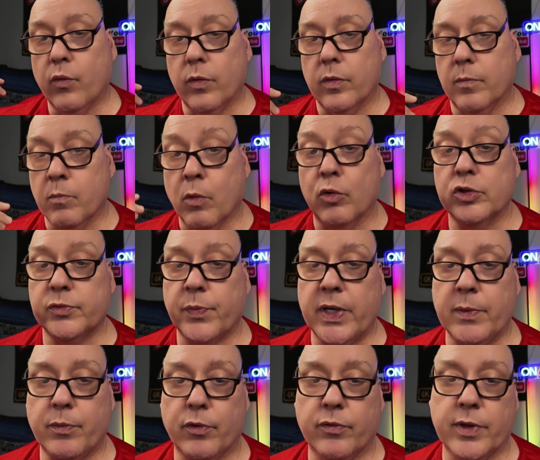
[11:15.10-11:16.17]
Most
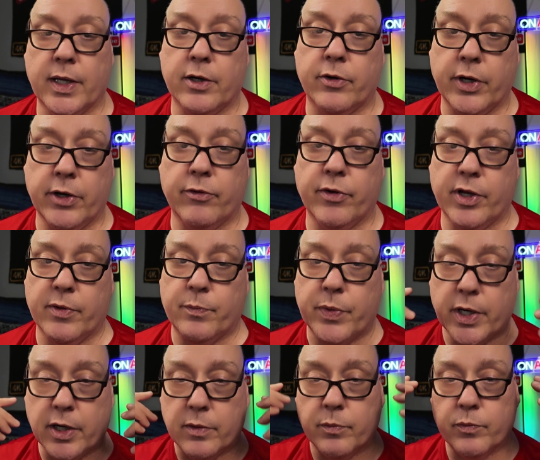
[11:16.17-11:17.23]
people that are hearing
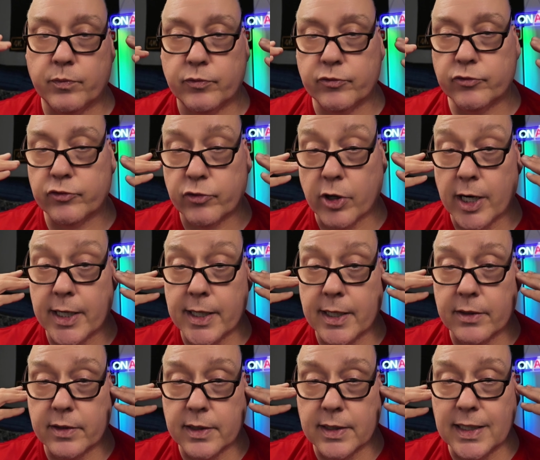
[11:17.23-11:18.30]
impaired try to get
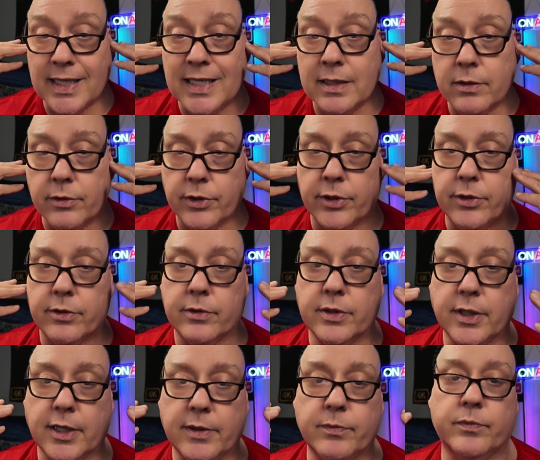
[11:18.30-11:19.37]
the in-the-ear
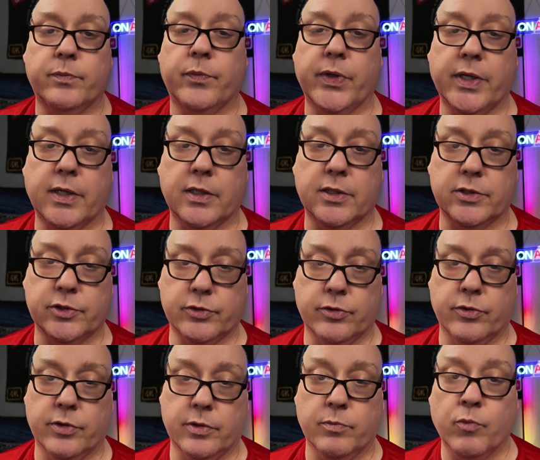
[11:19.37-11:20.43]
type because they're
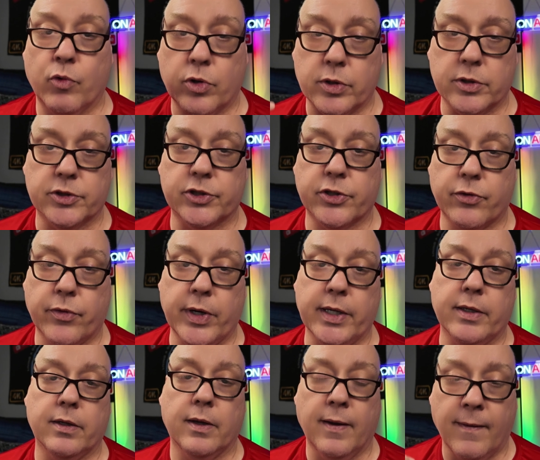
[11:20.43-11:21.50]
more discreet.
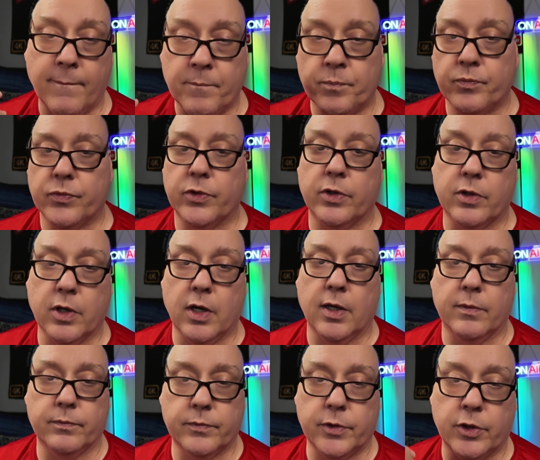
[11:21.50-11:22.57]
They're not,
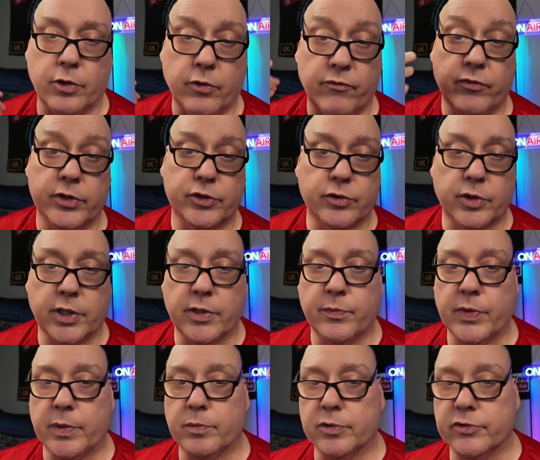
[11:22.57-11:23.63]
visually in
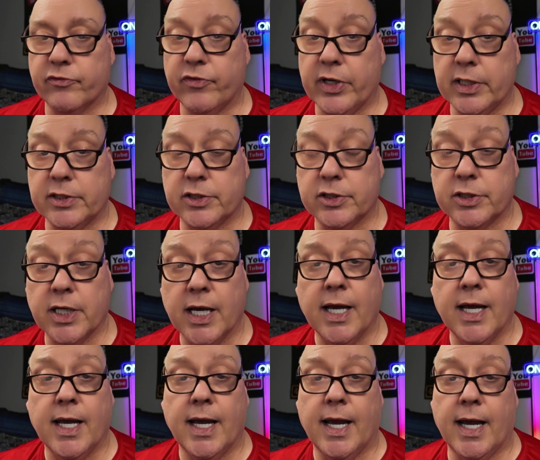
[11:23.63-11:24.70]
people's faces.
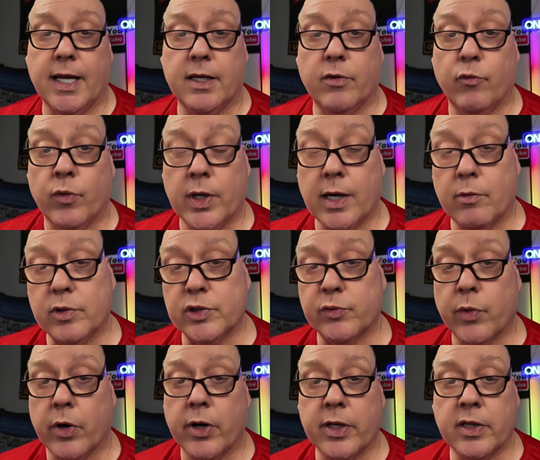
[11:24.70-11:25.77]
And when I was
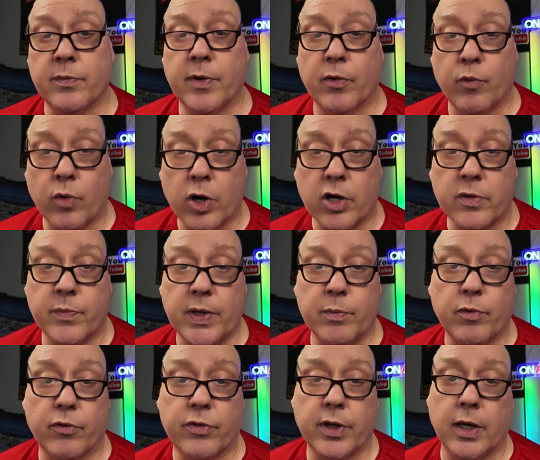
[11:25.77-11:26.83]
wearing them at work,
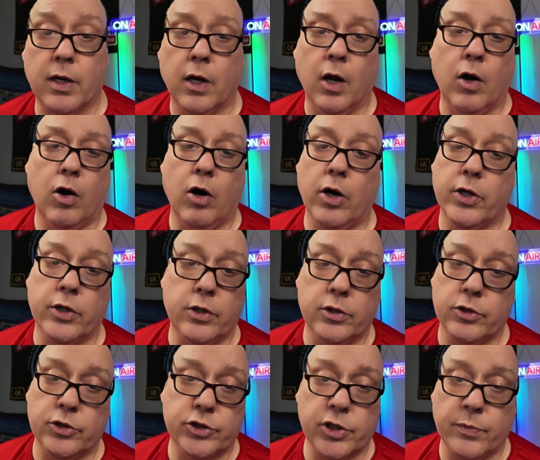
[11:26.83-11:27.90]
people thought, oh,
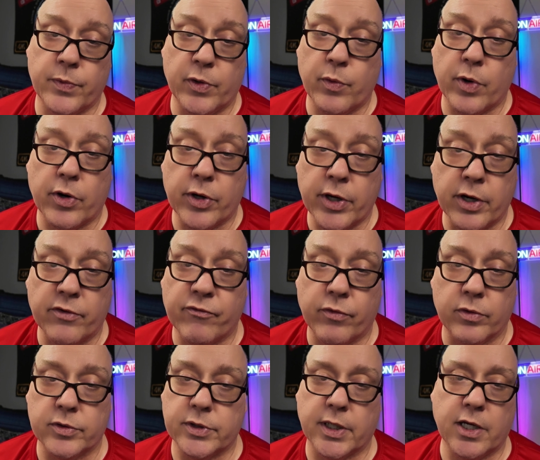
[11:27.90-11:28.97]
you shouldn't be wearing
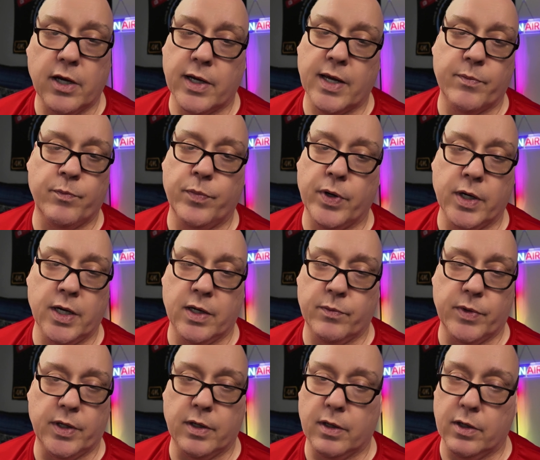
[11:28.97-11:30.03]
earphones. They kept bugging
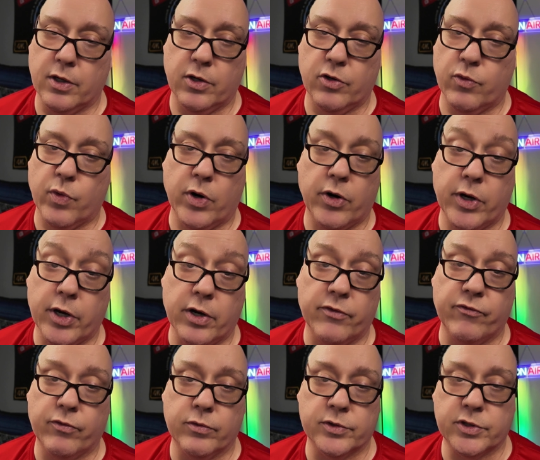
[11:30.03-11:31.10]
me. You're wearing
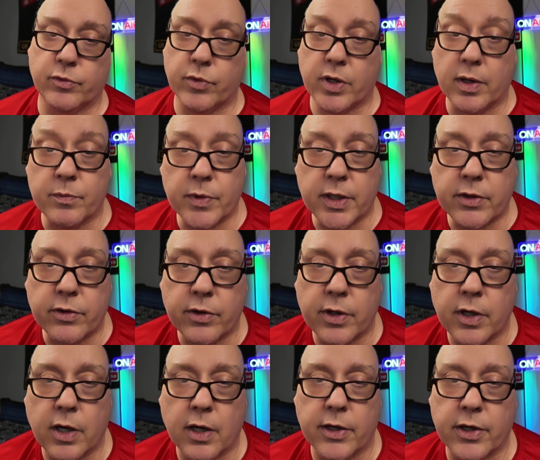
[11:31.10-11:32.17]
earphones at work. I'm like, they're
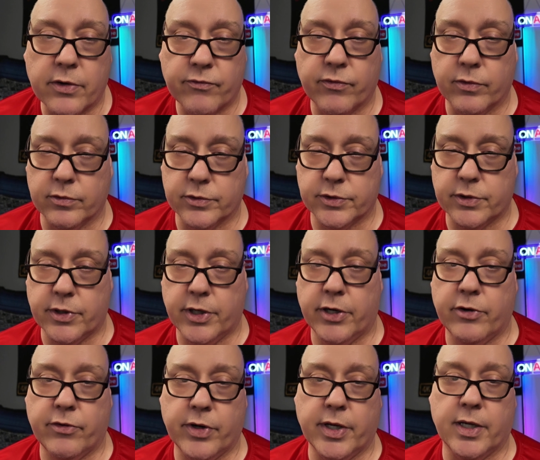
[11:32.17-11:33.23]
not earphones. They're
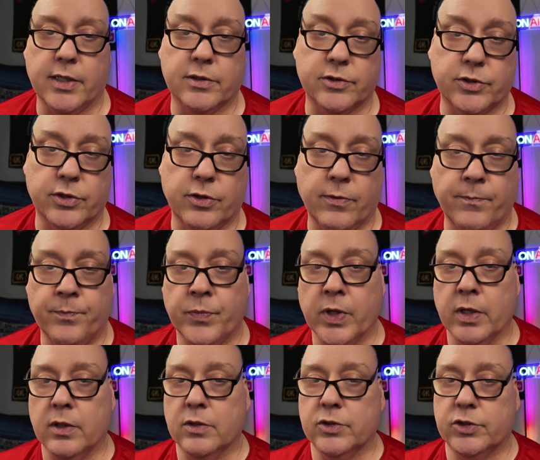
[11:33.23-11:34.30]
hearing aids,
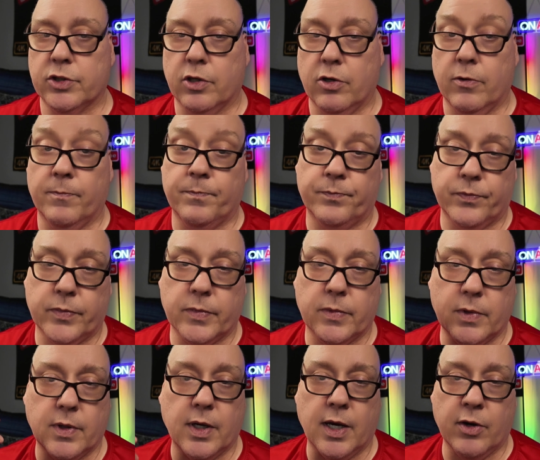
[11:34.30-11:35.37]
So
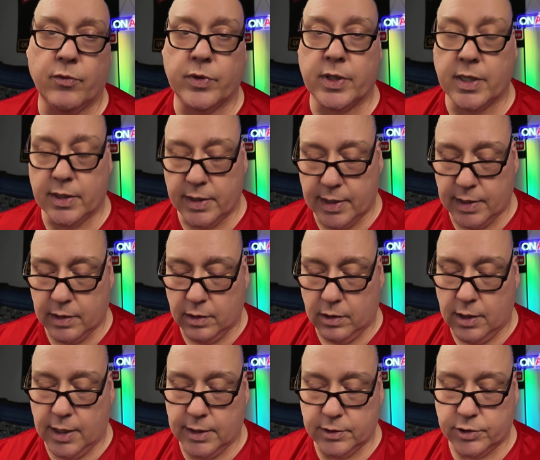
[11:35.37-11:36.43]
I would get that a
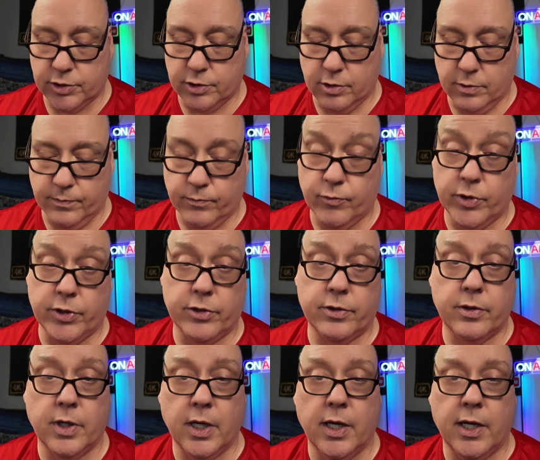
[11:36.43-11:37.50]
lot. So when you're
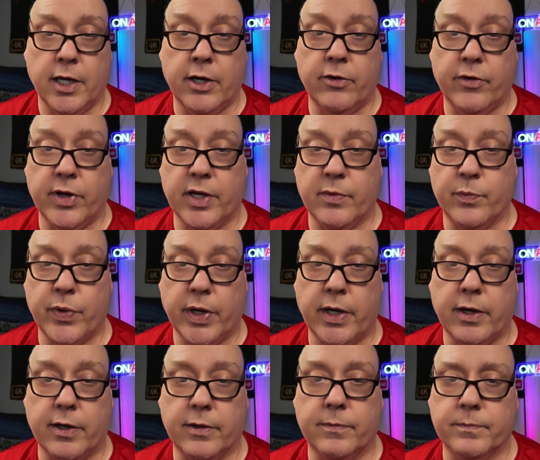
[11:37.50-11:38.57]
hearing
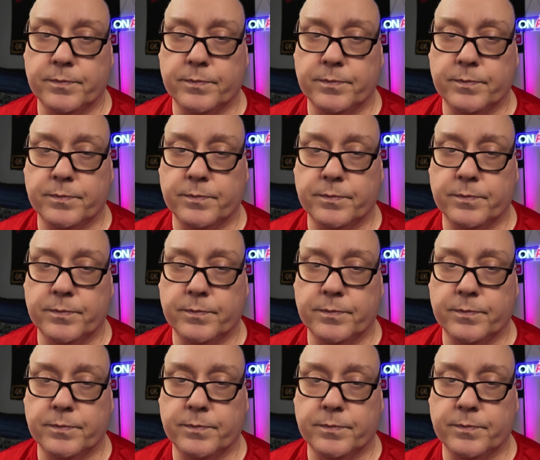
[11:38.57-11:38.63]
impaired,